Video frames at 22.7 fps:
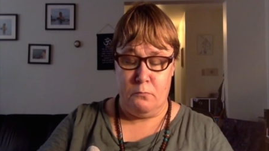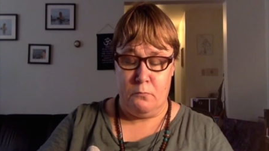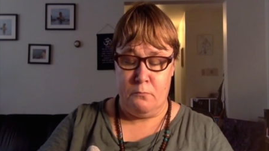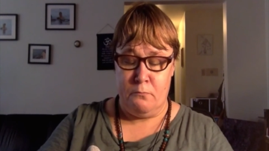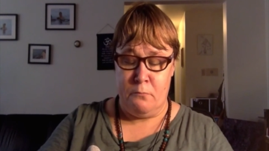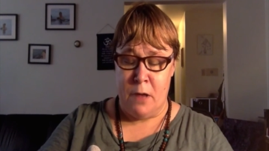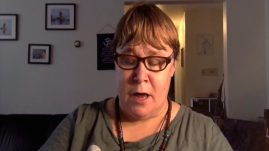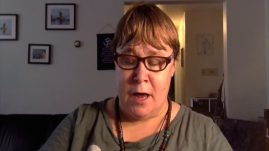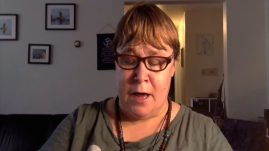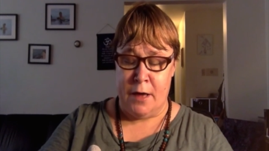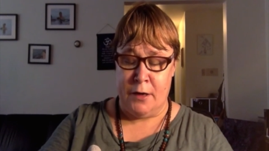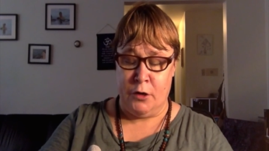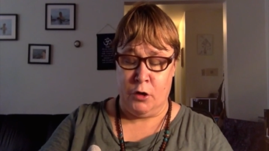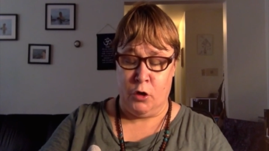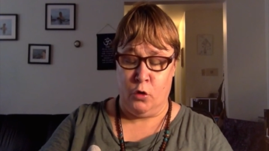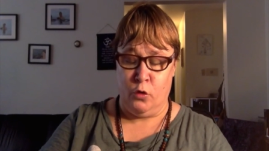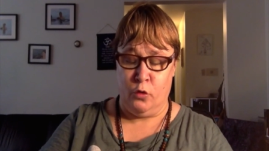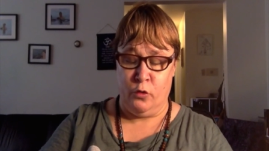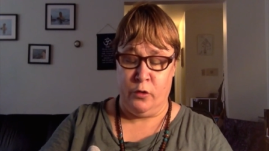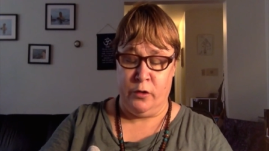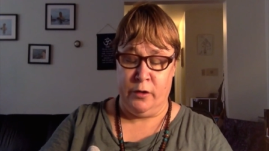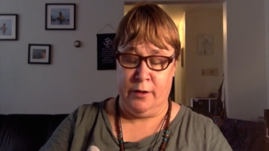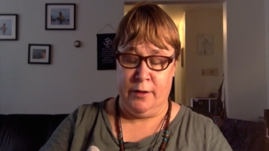matte
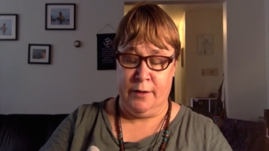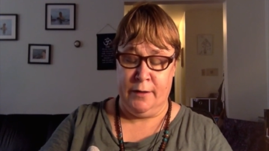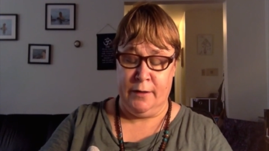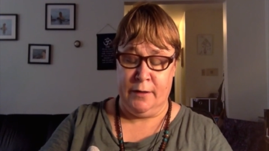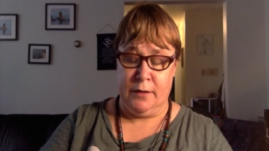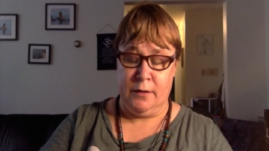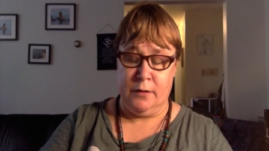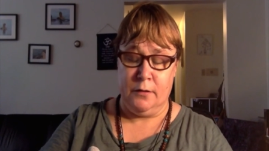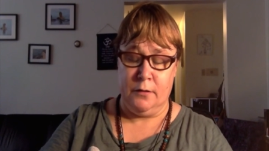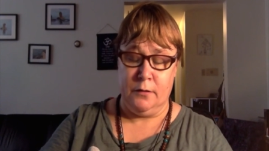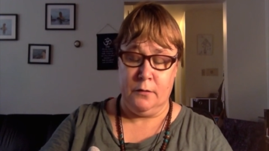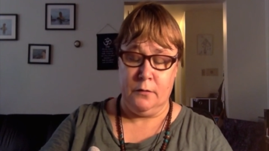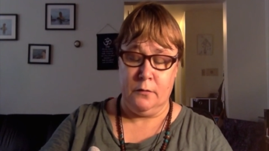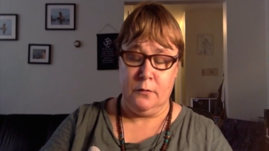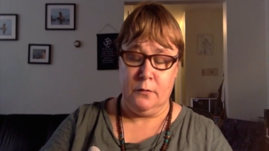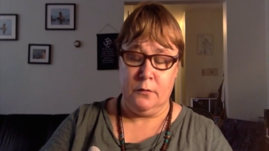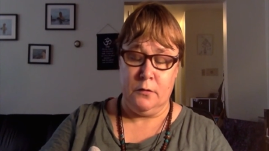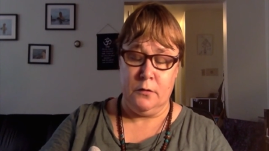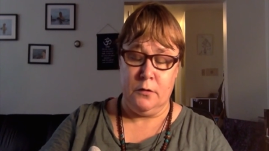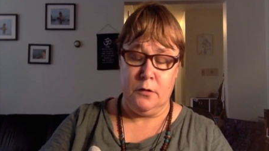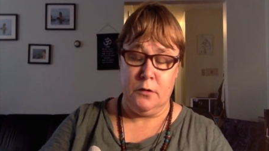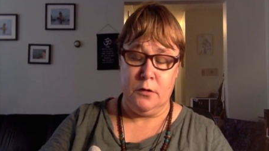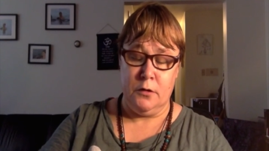acrylic
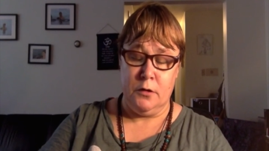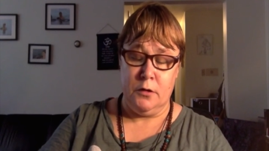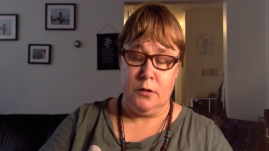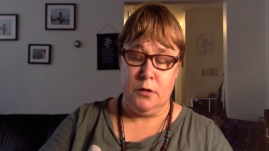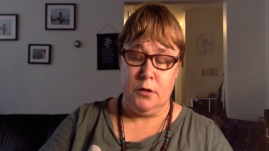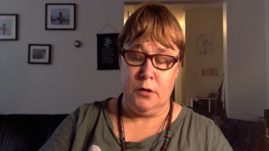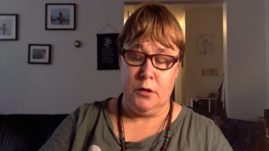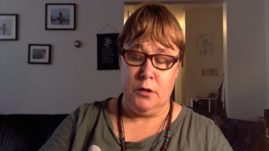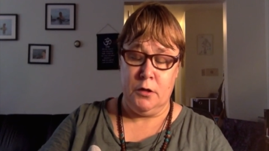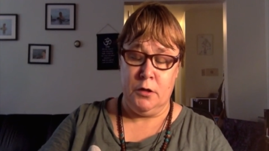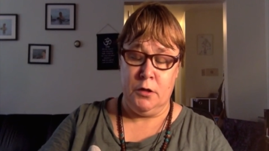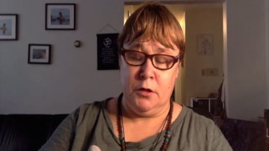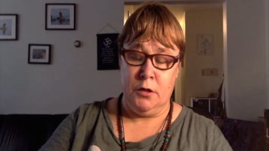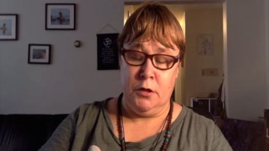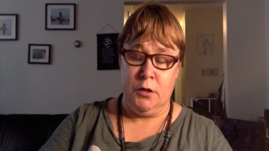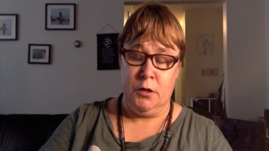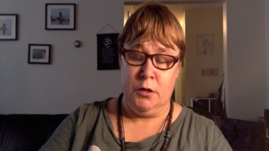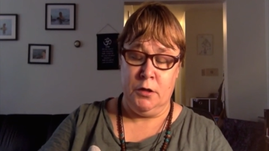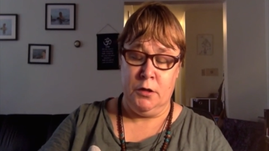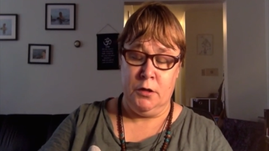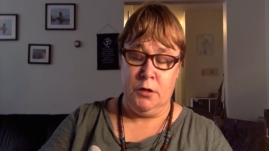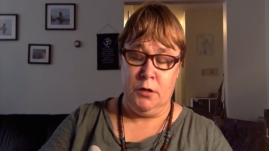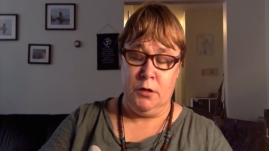
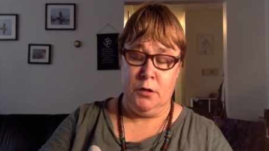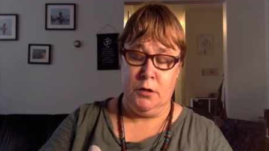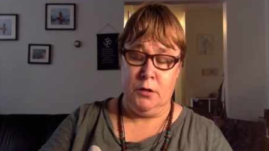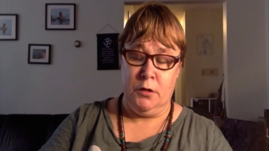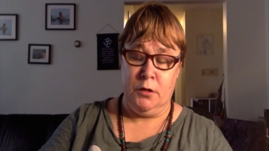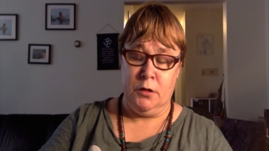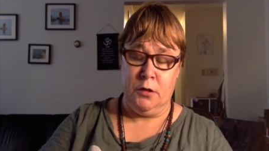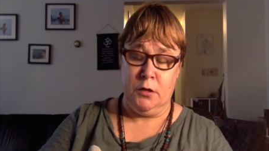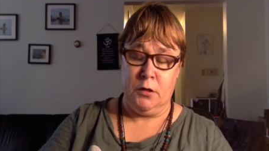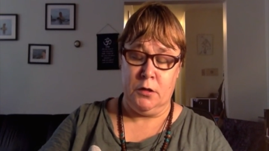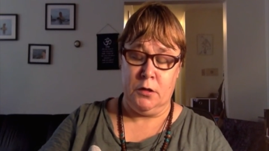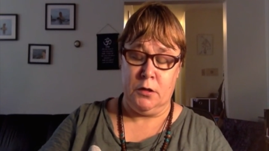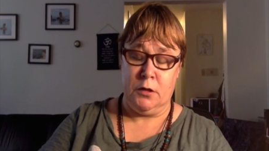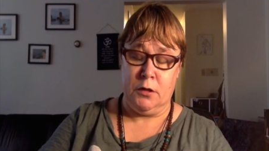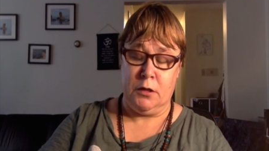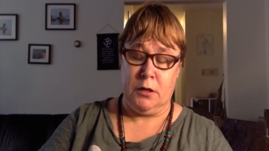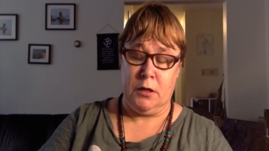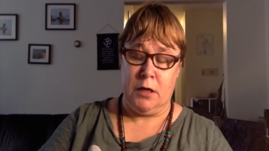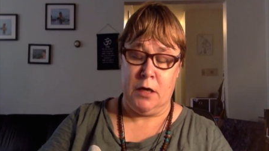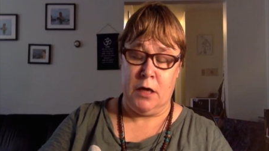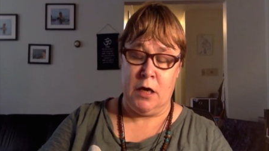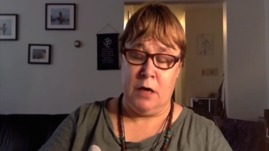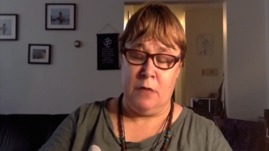and
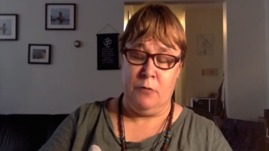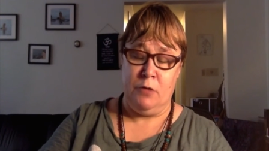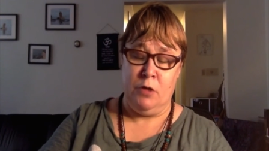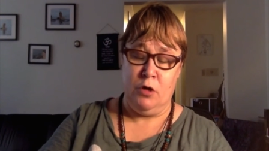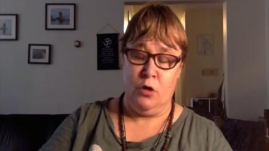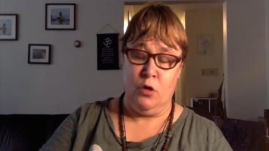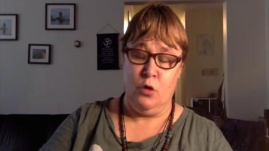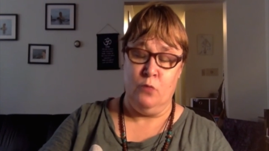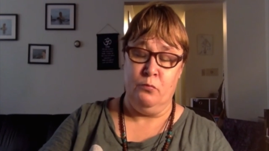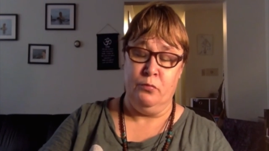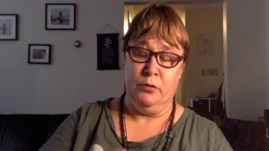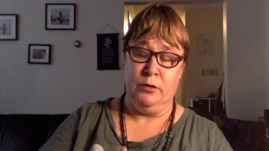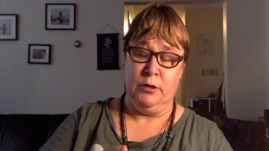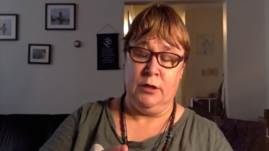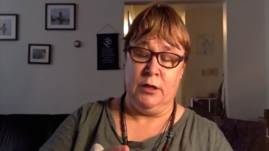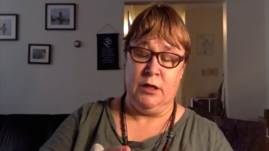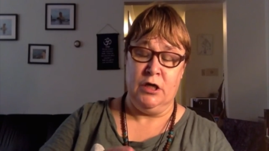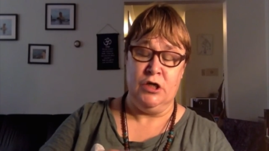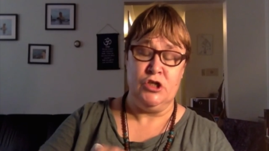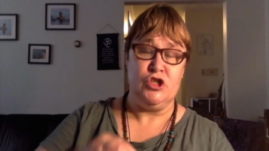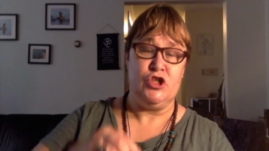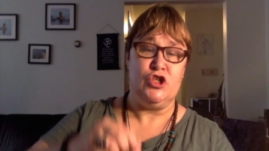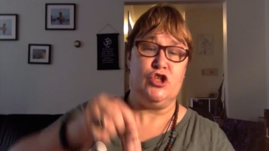Cameo
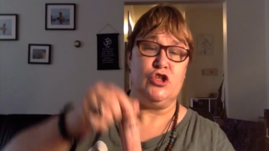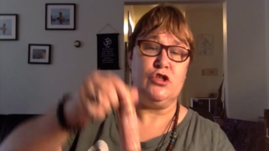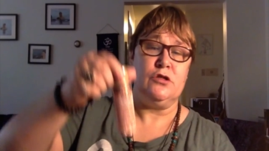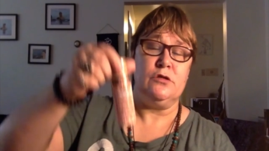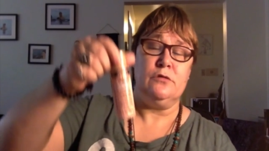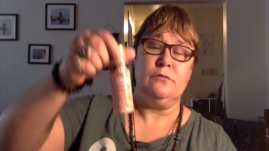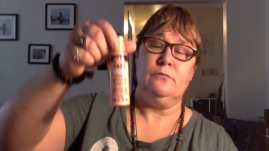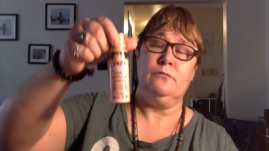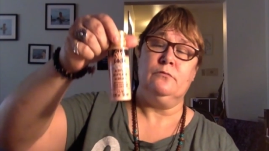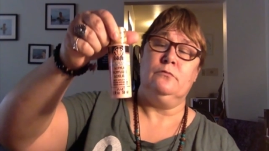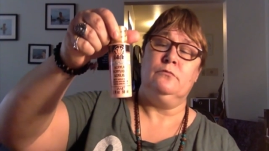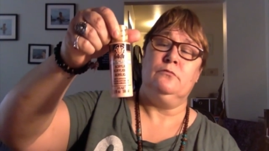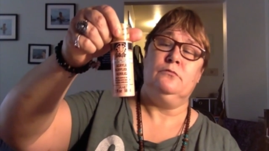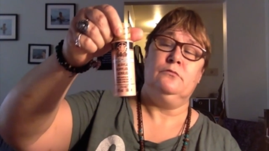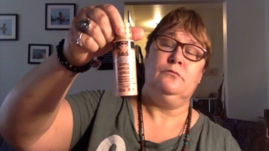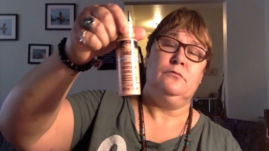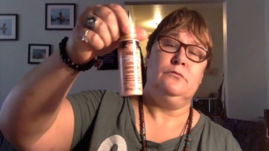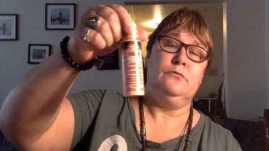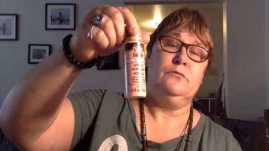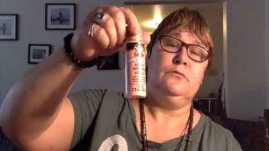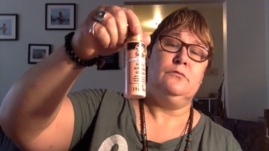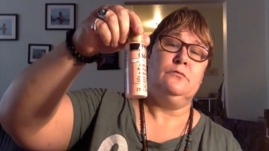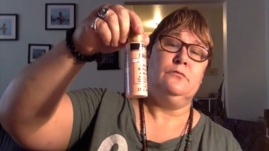Blush.
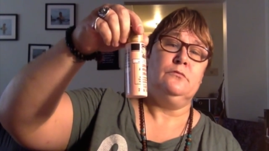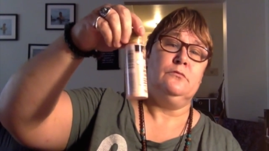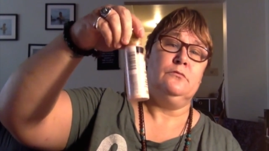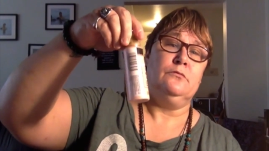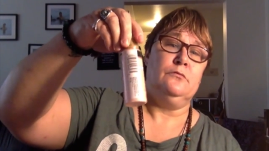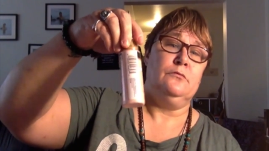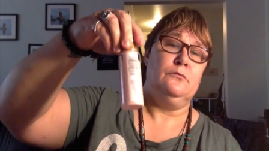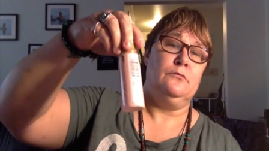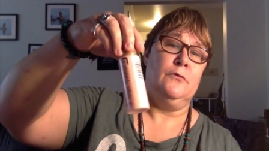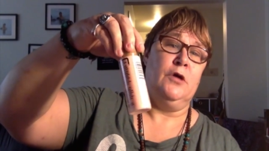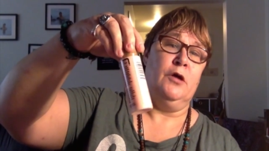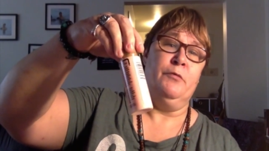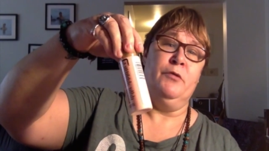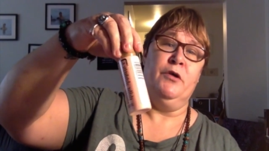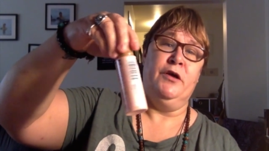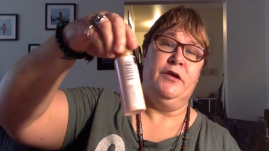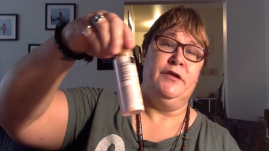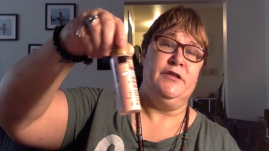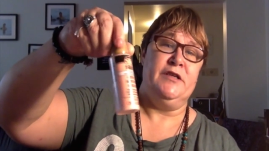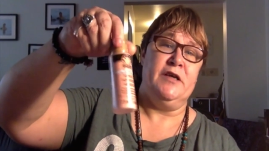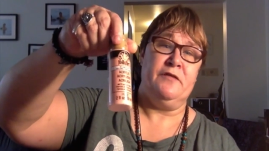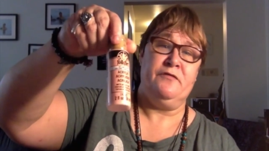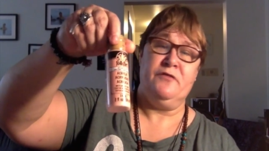I
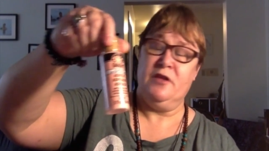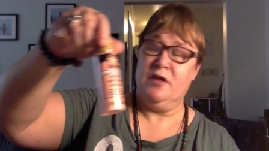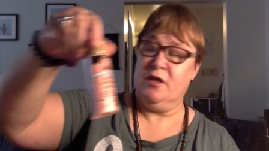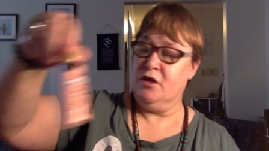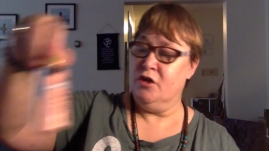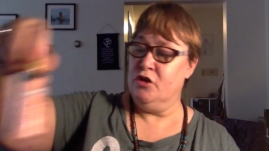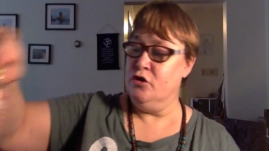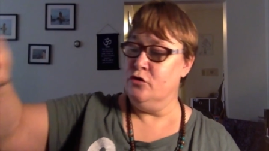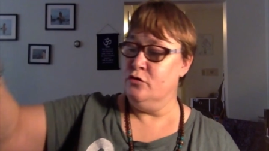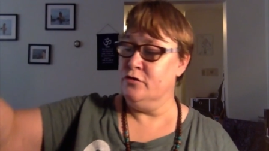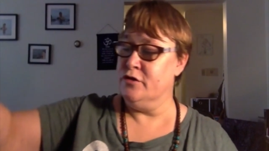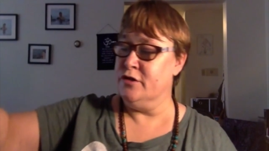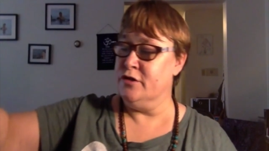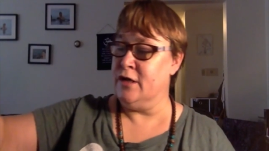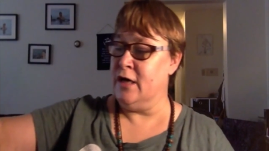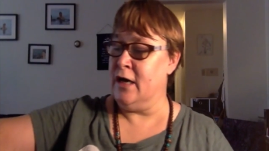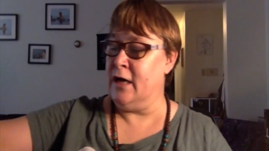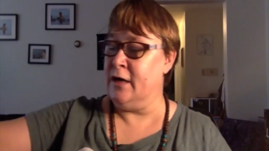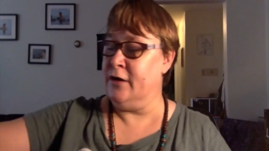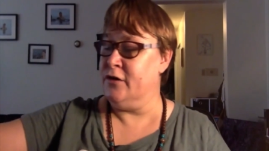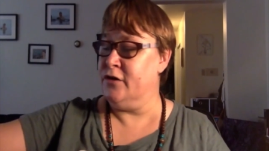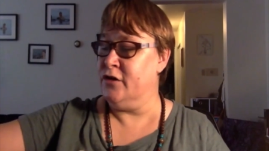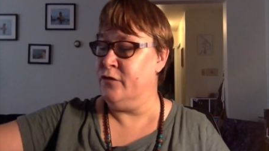mean, definitely can use
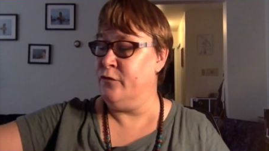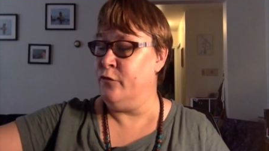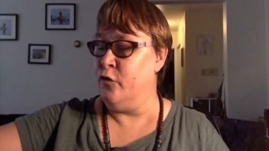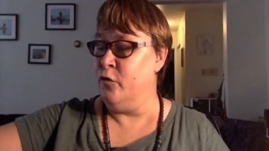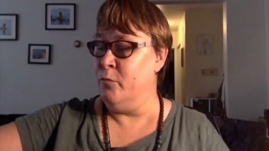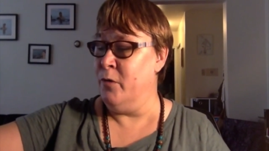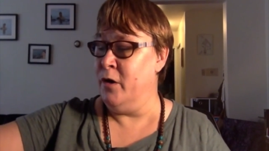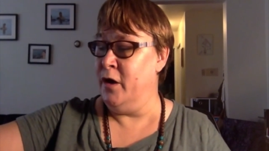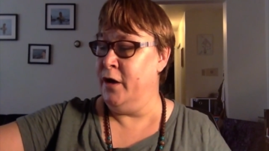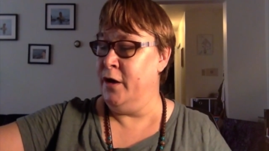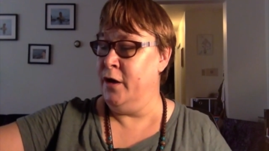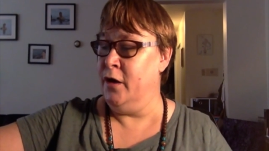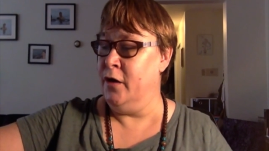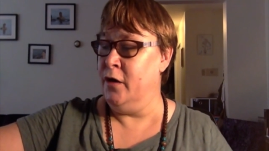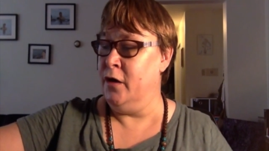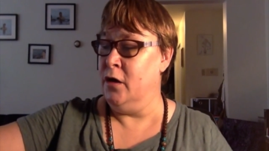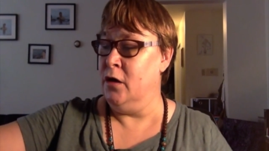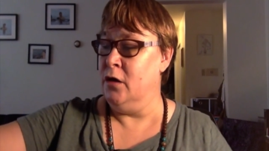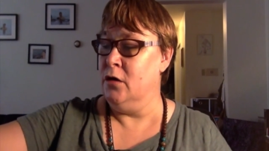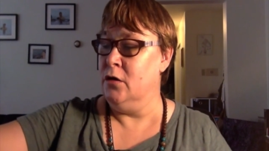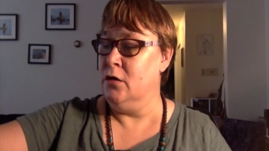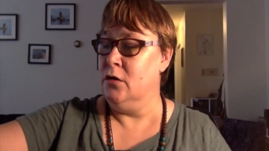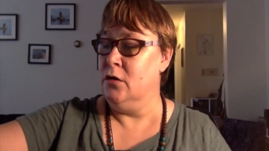that for my, uh,